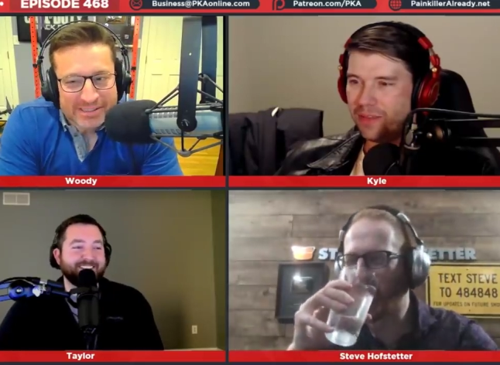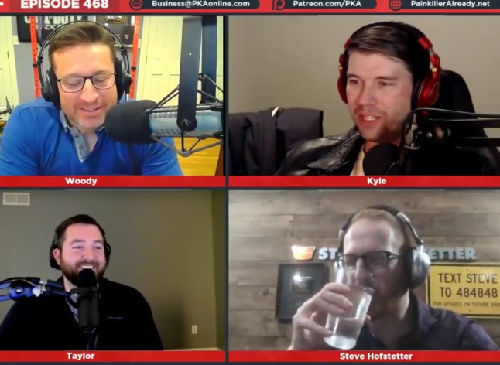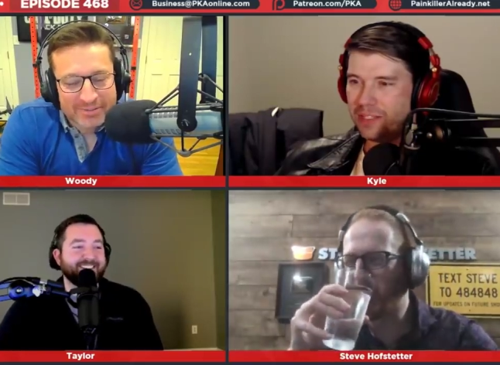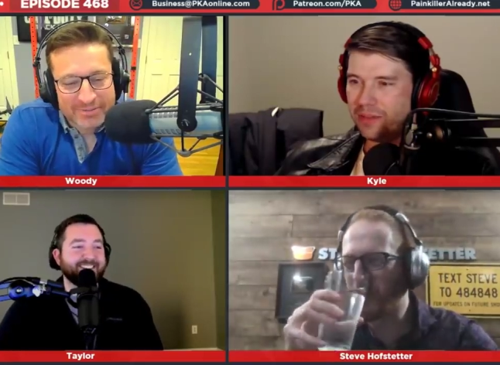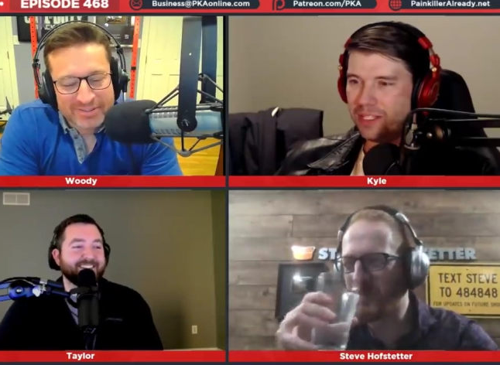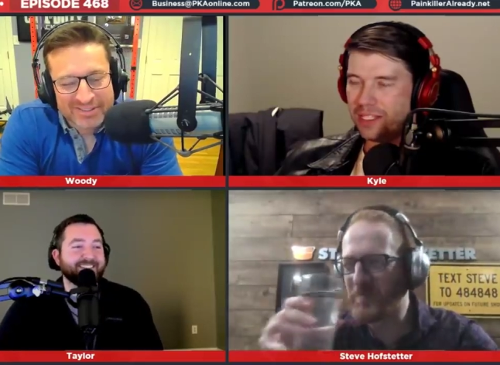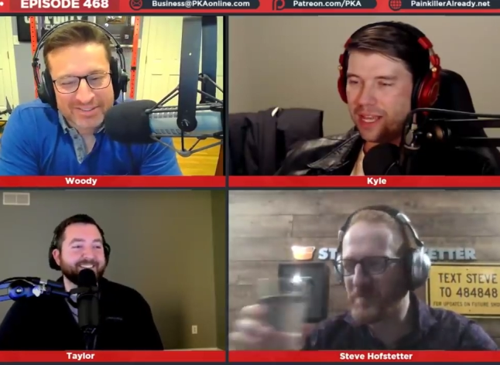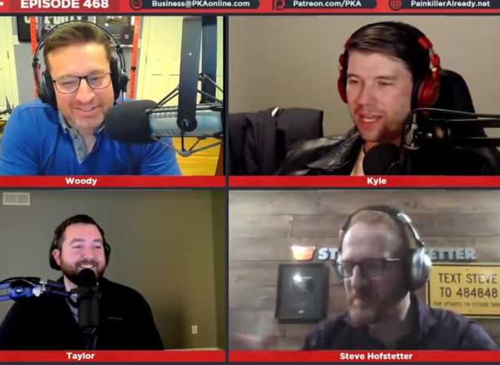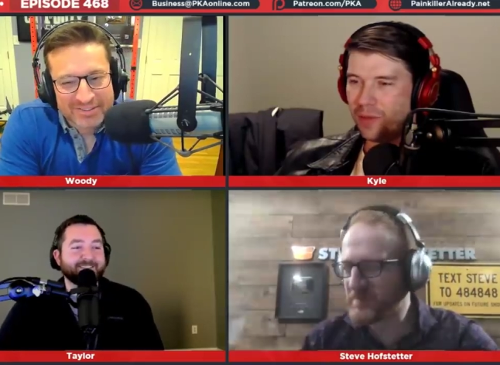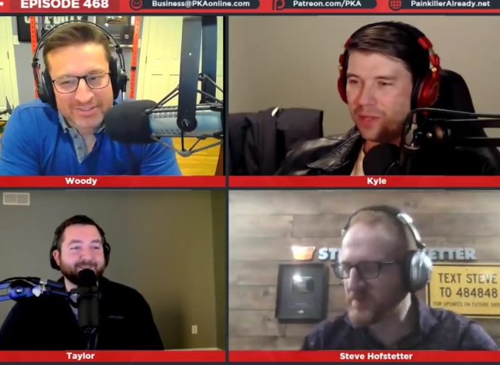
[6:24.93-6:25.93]
Speaker 1: this
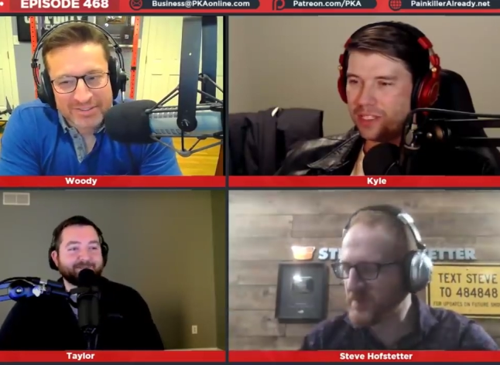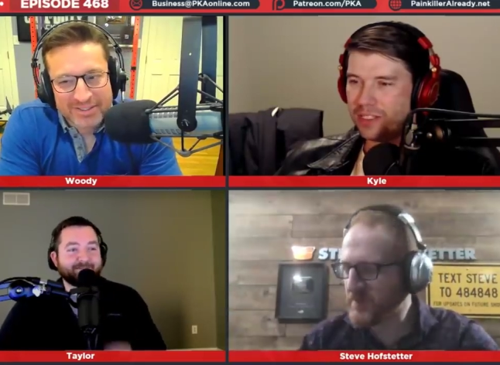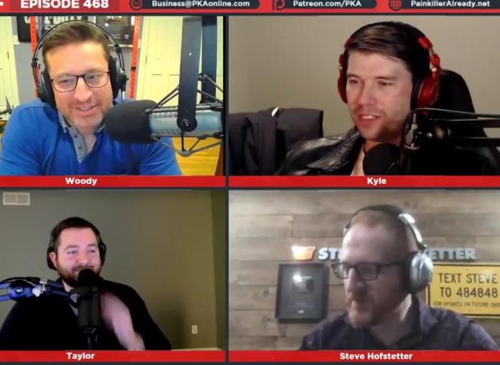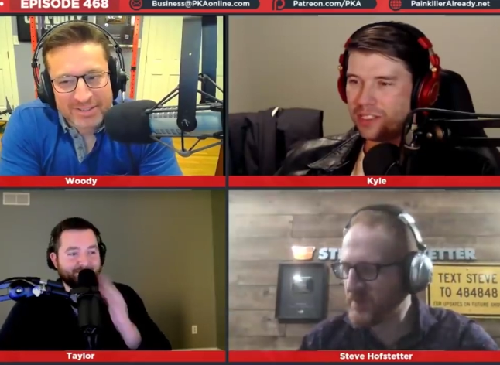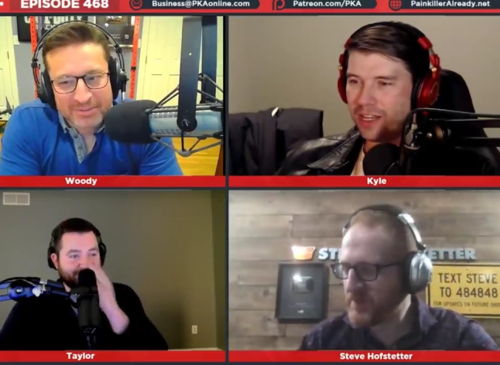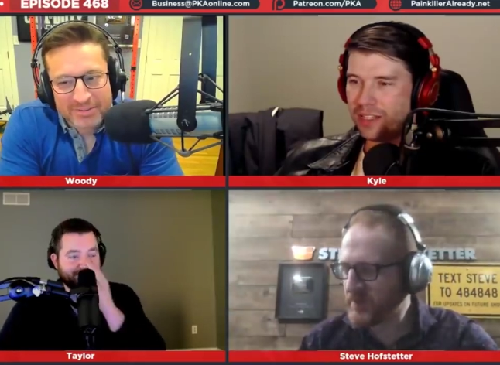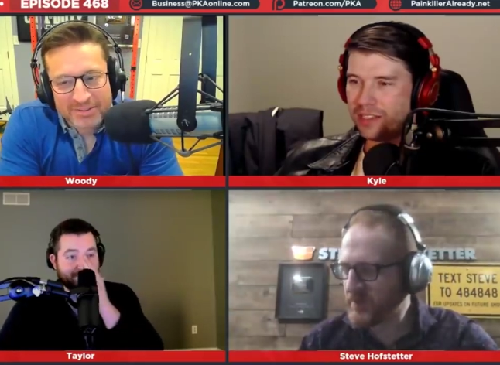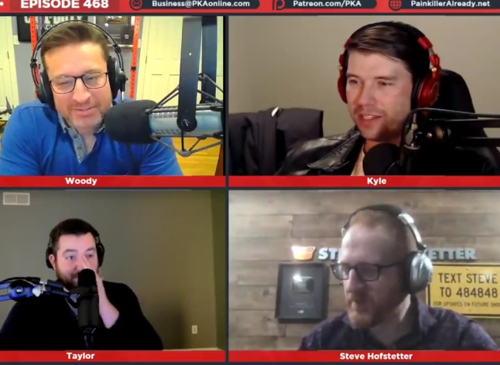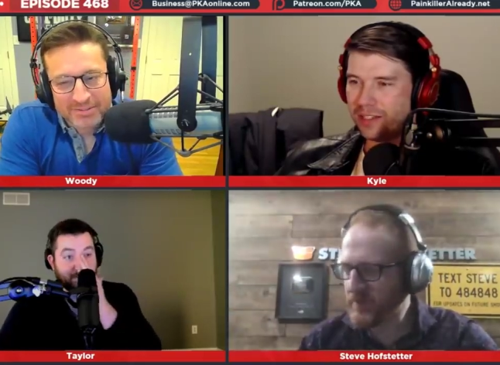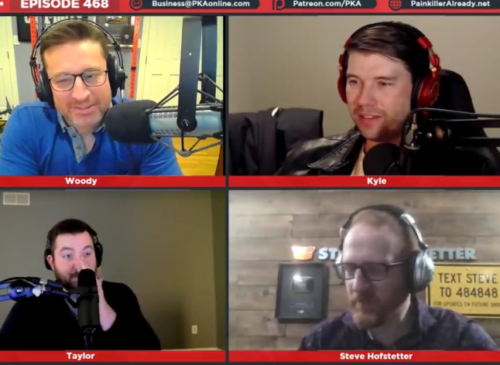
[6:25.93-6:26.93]
this animal is
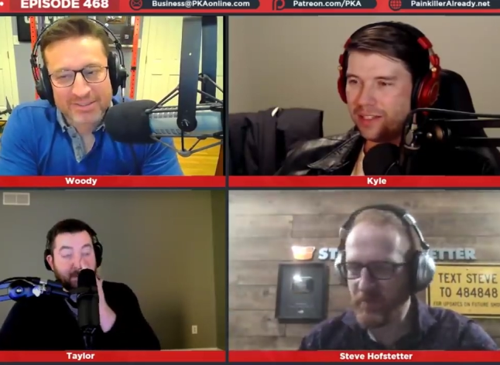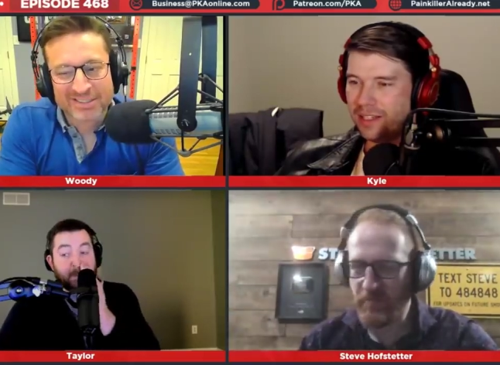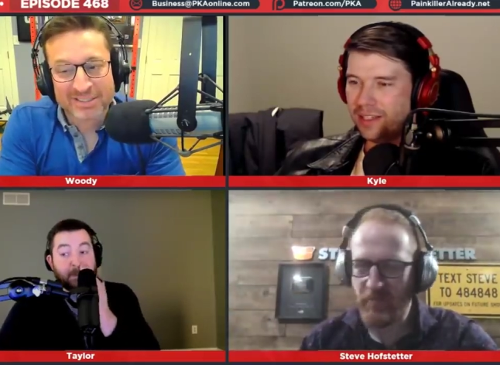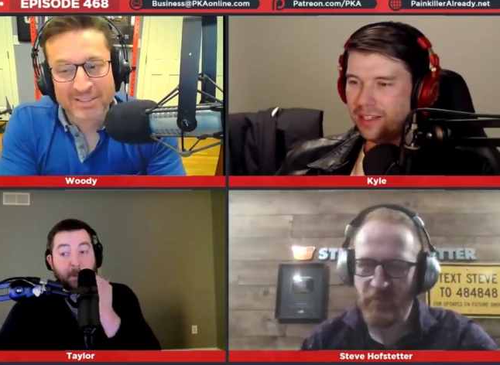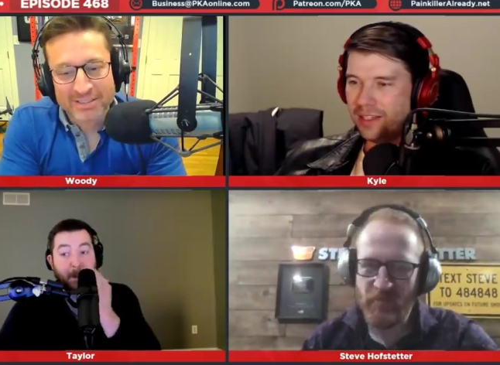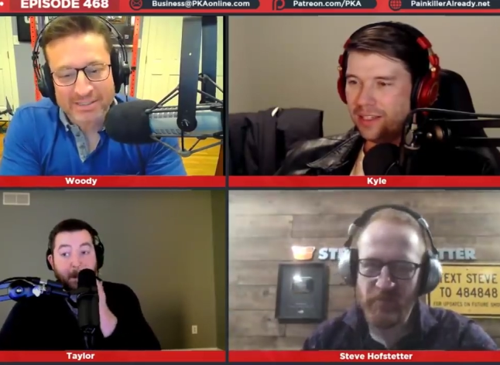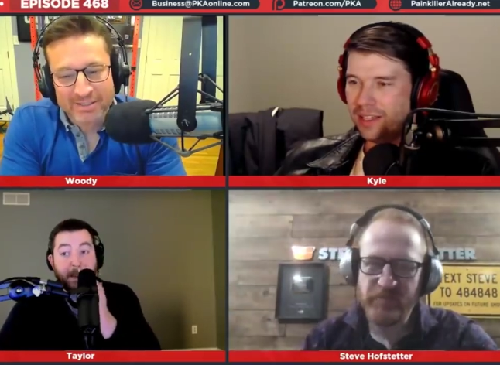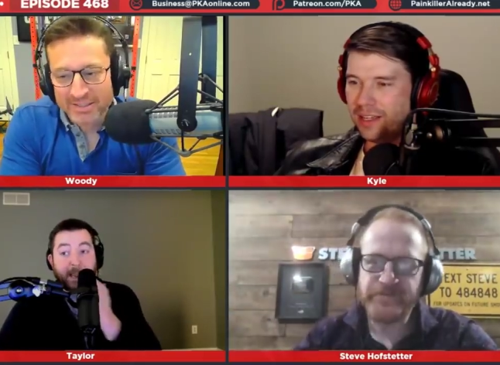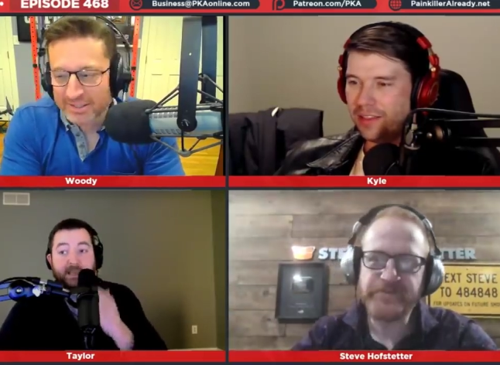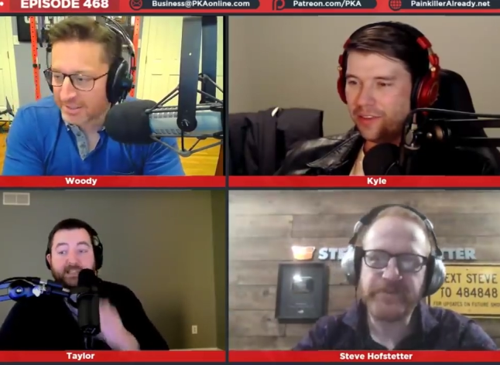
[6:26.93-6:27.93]
disgusting.
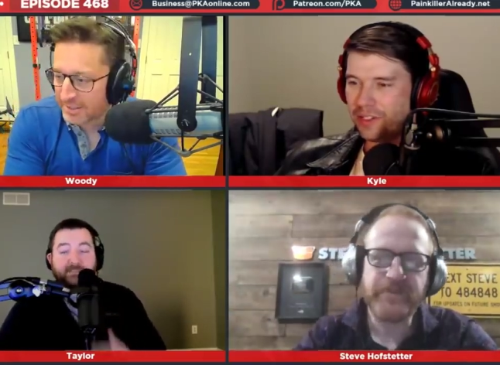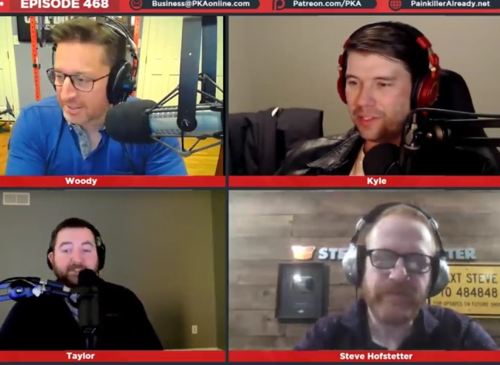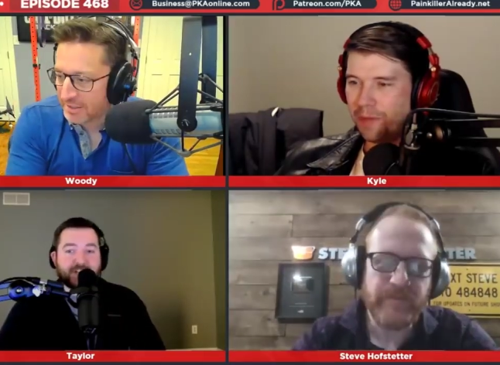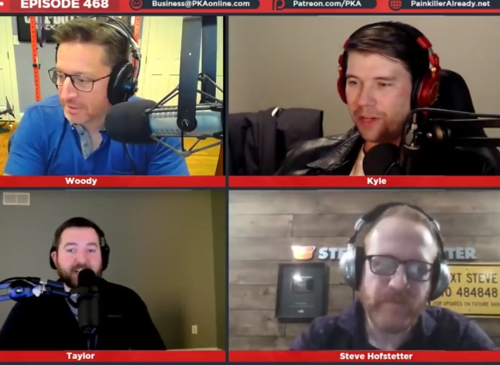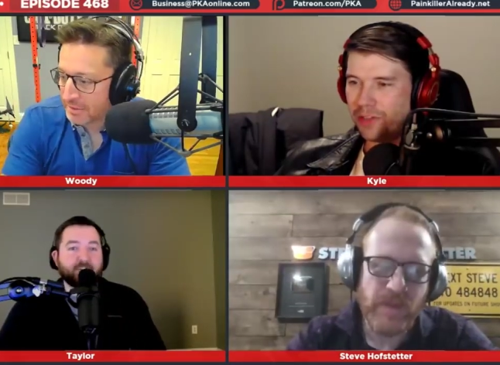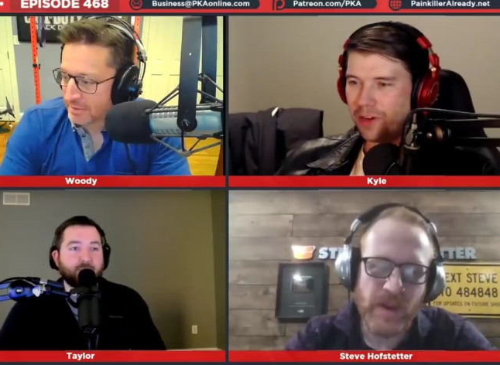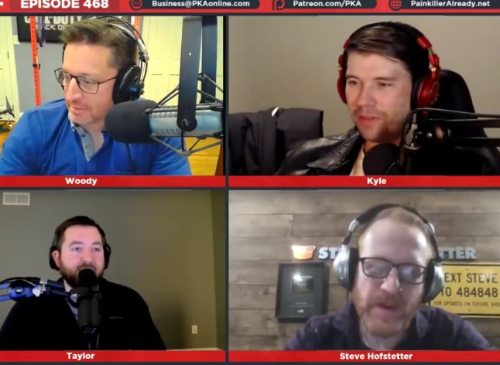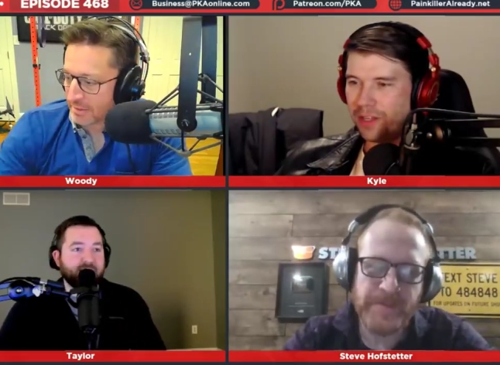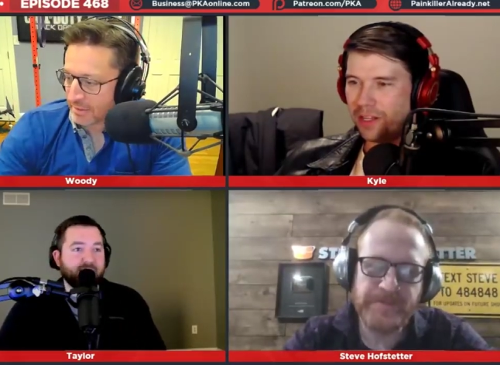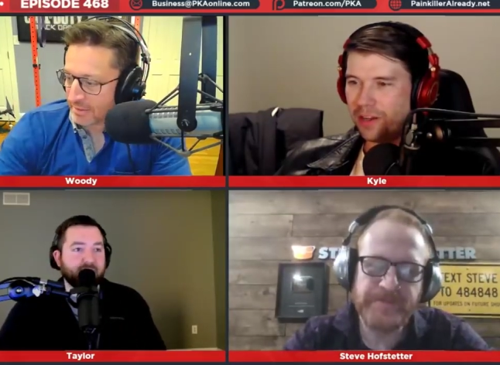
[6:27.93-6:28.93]
Yeah, there's a, a picture
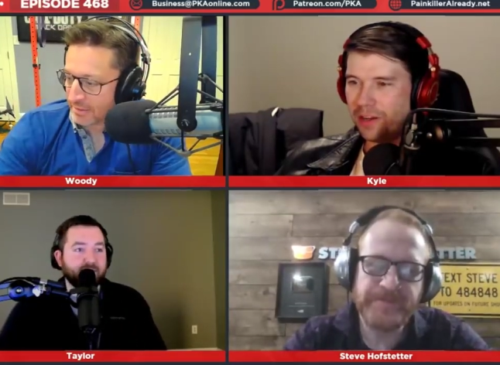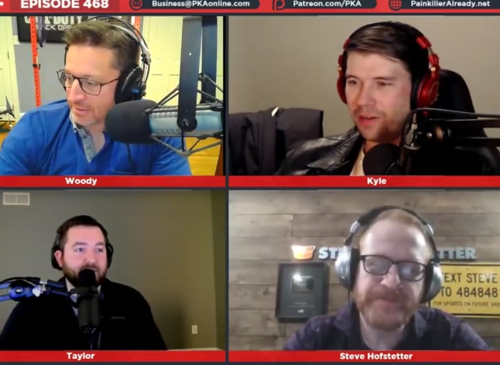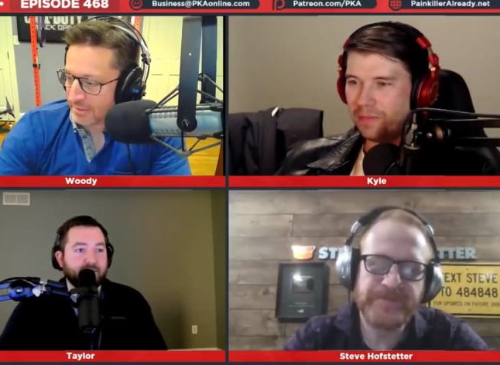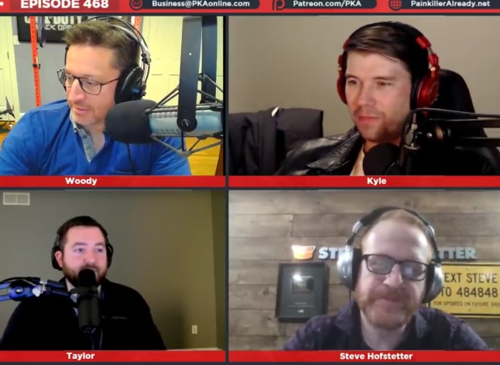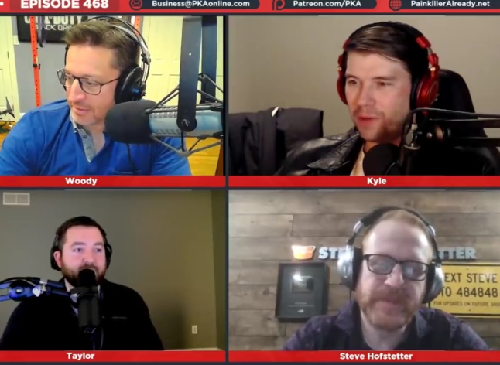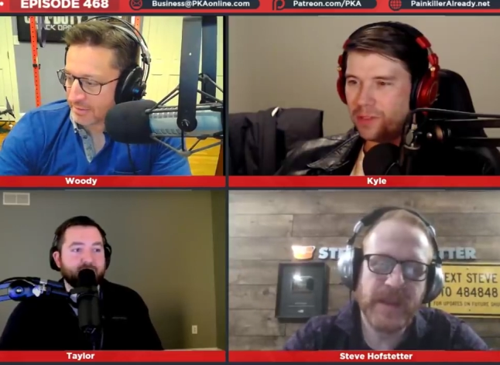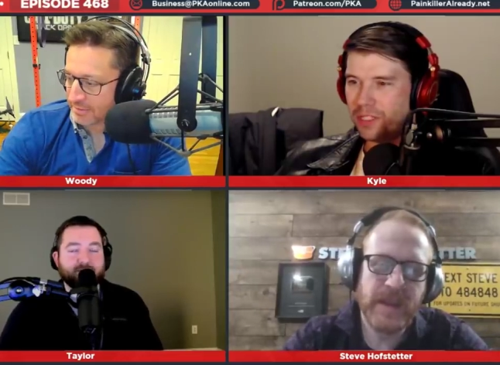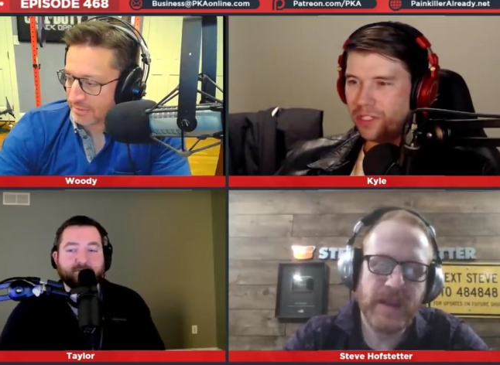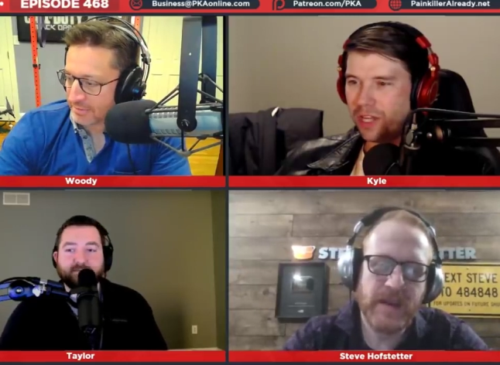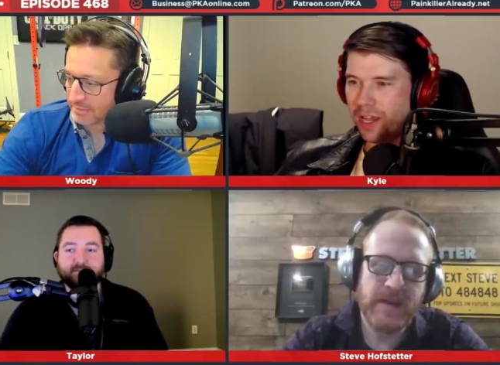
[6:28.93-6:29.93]
of it here,
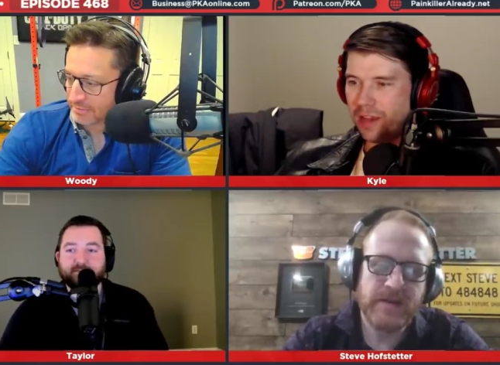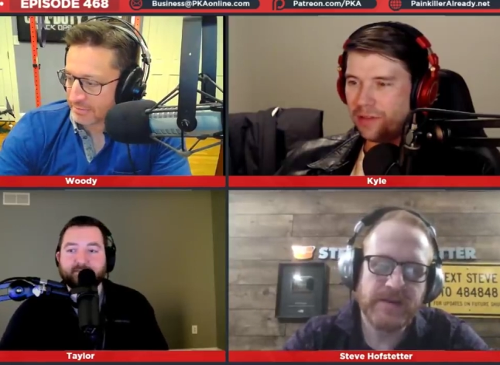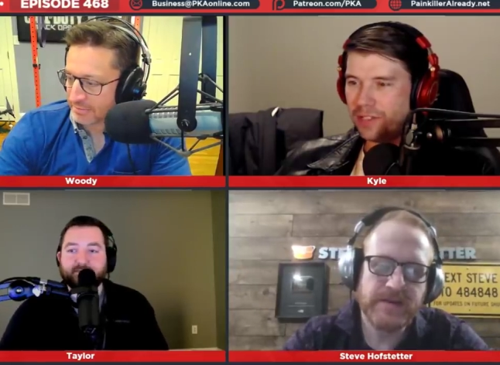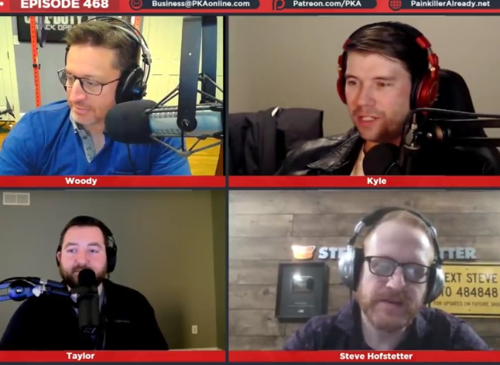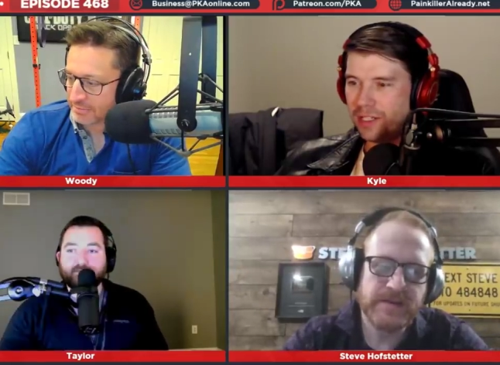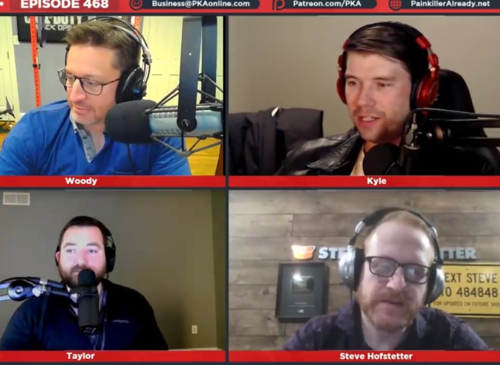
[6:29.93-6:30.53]
mostly shaved.